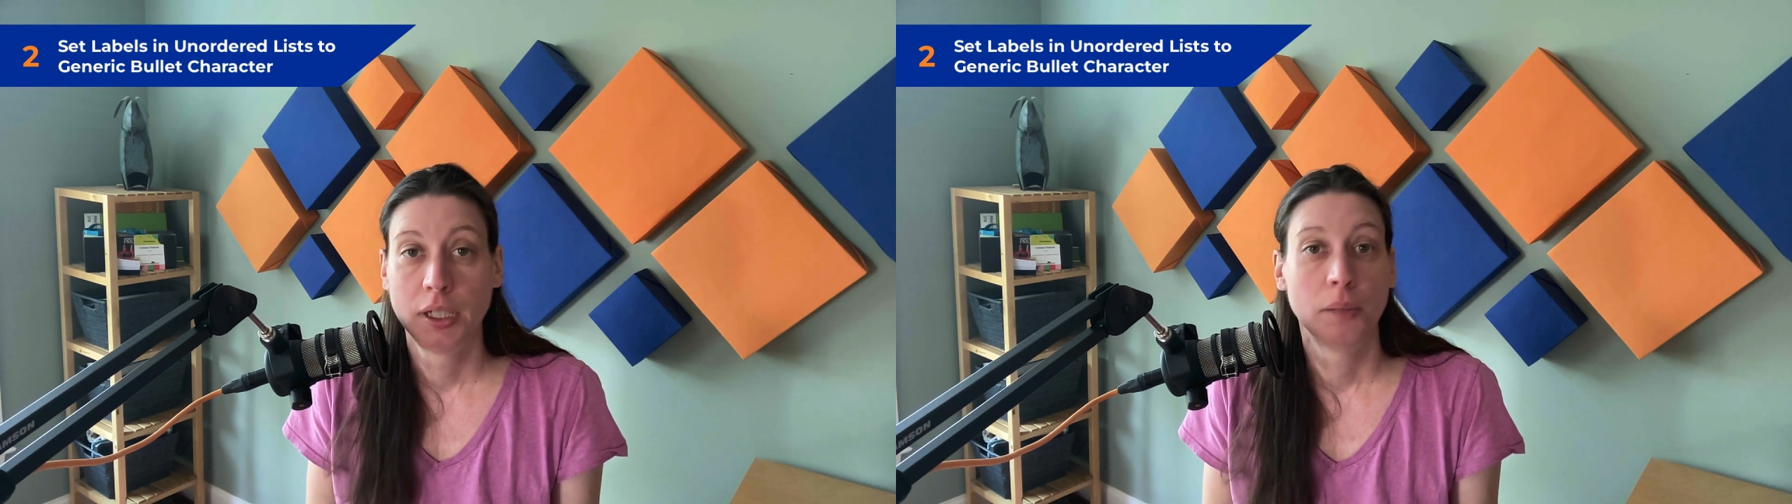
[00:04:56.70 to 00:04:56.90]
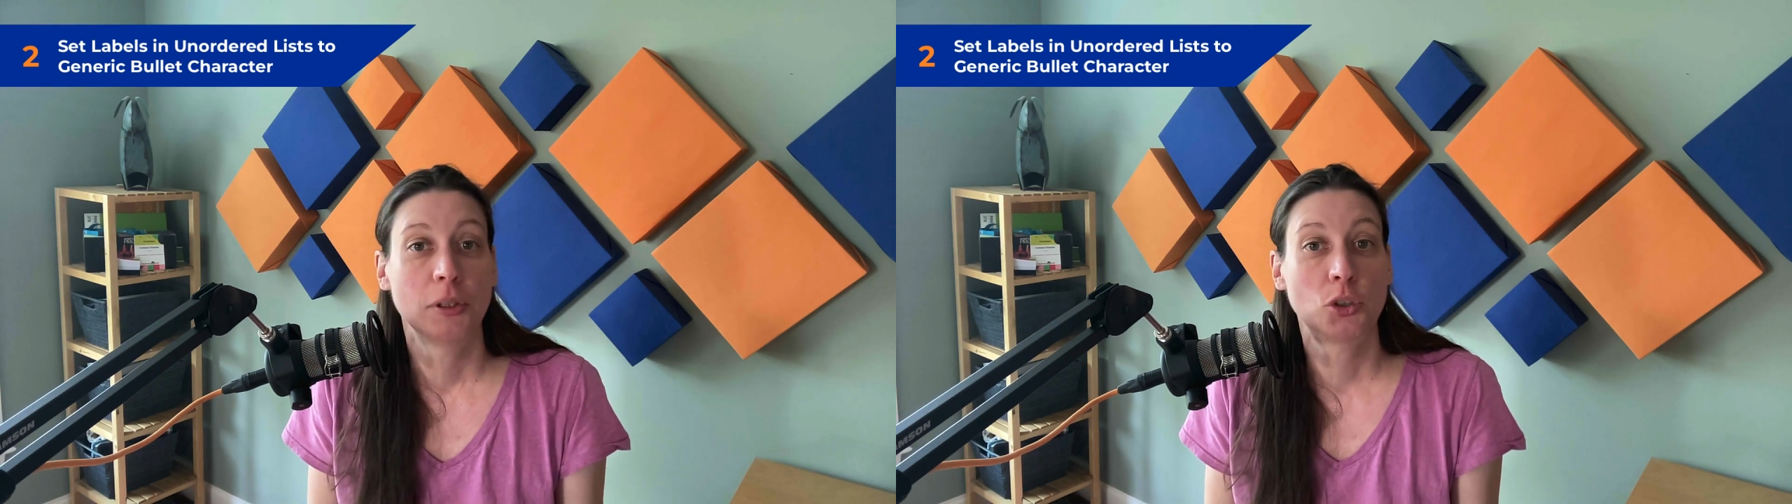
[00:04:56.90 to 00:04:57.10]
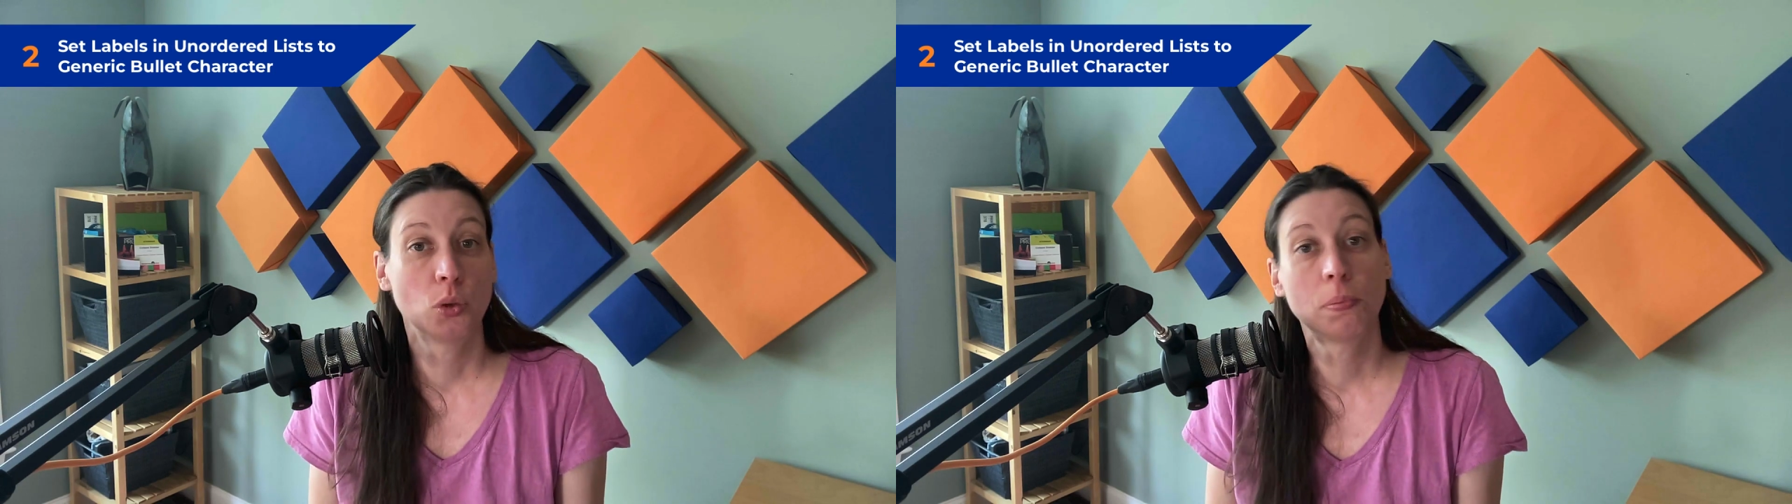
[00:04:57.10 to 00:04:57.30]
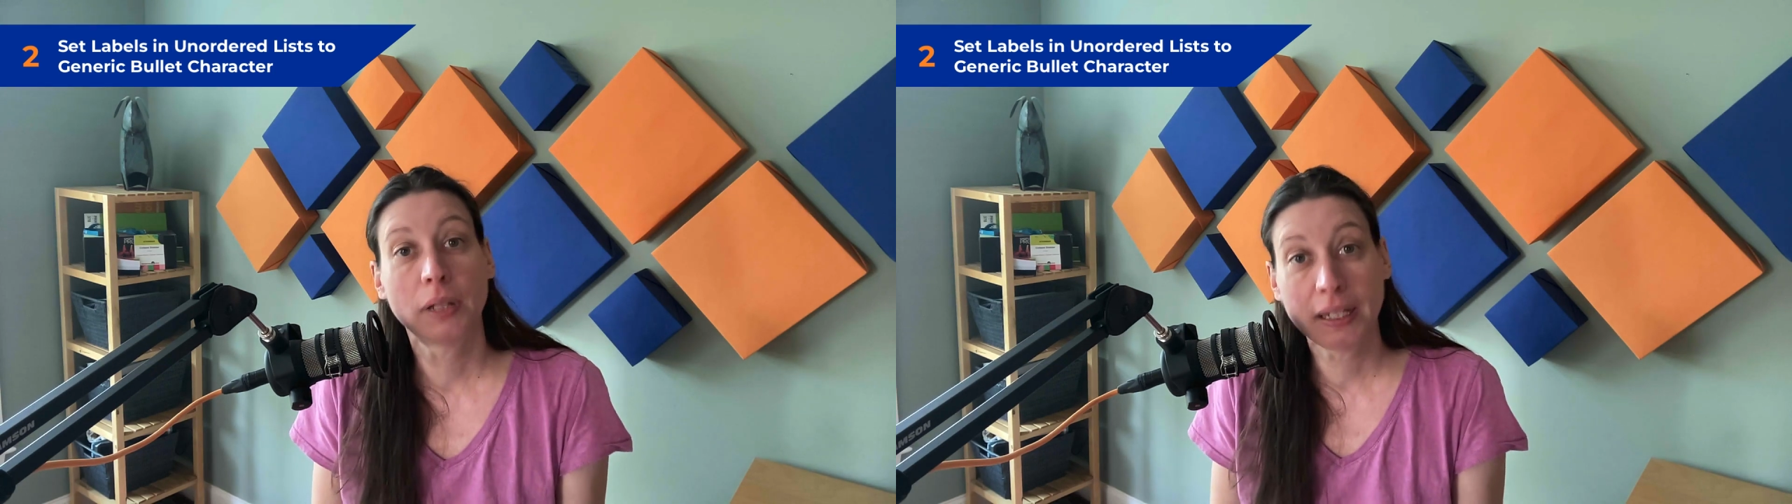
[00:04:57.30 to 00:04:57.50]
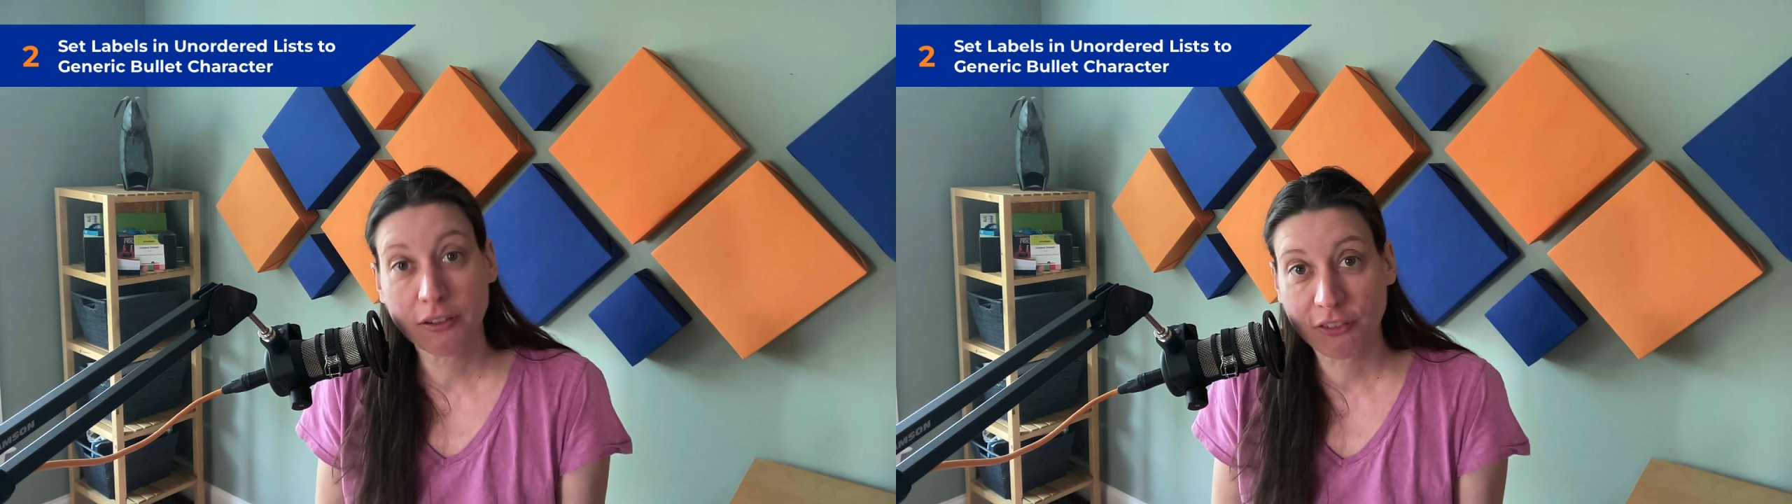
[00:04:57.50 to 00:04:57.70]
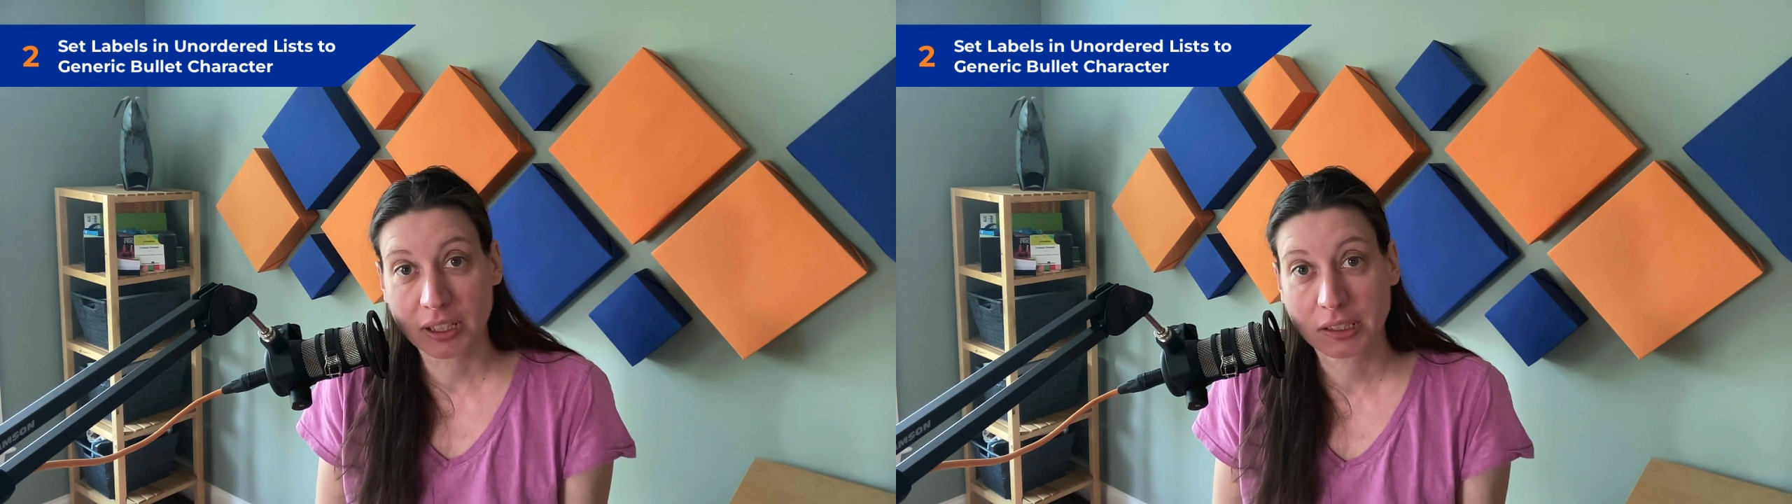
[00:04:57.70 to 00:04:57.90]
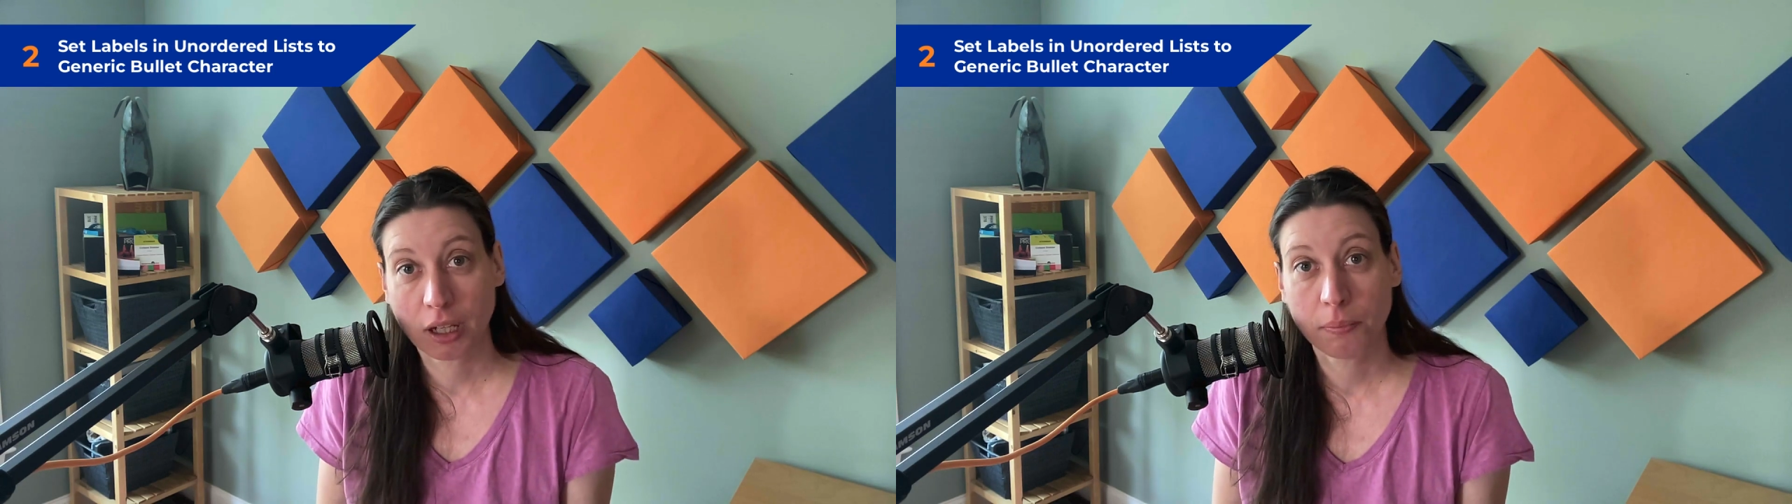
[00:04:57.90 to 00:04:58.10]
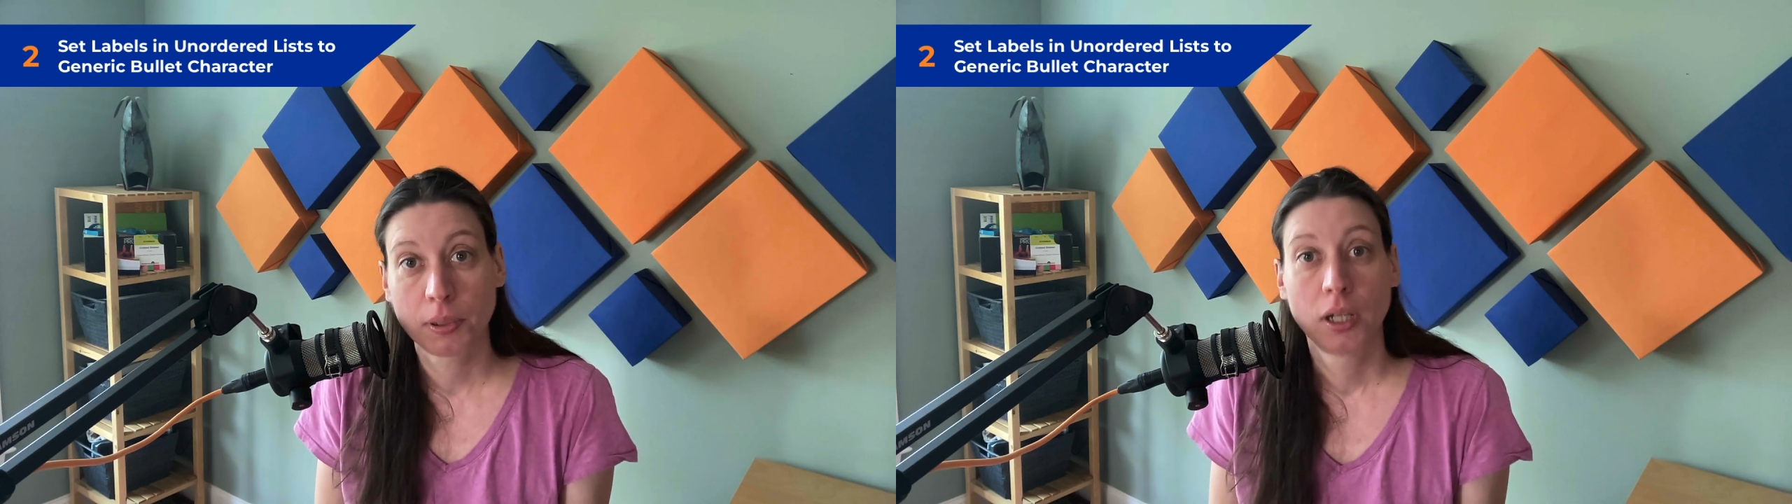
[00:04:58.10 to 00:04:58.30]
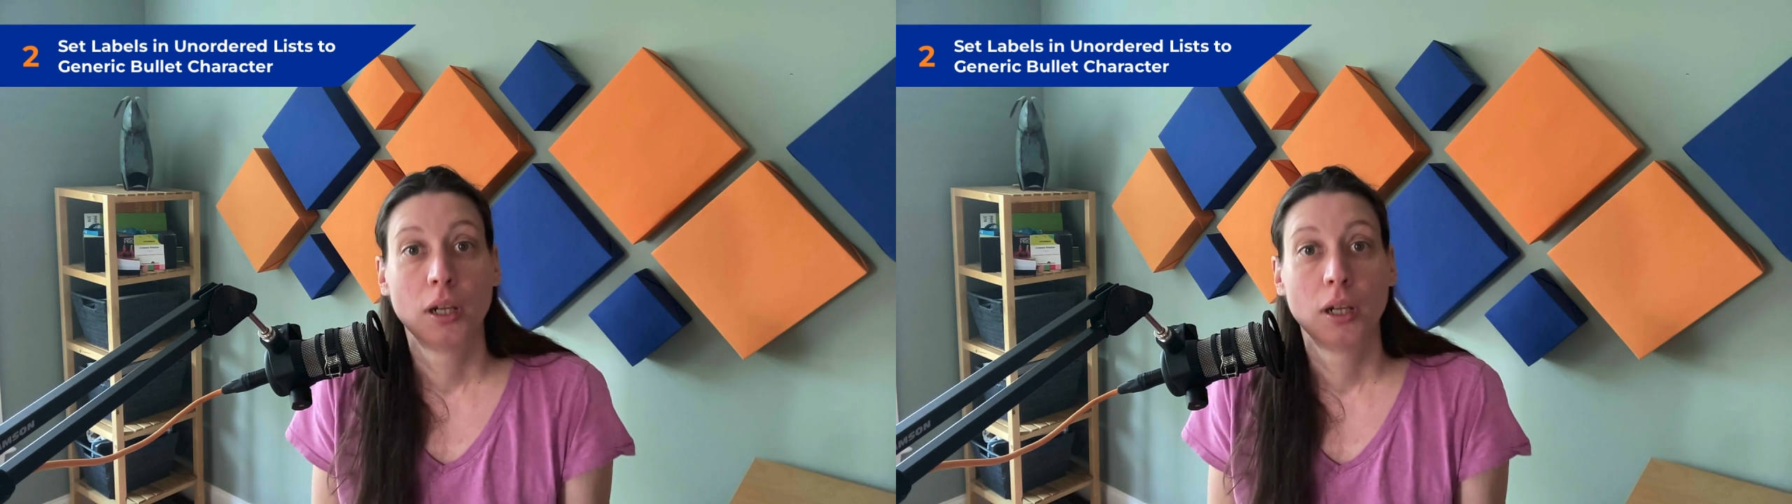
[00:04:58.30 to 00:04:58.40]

But to apply the fix-up,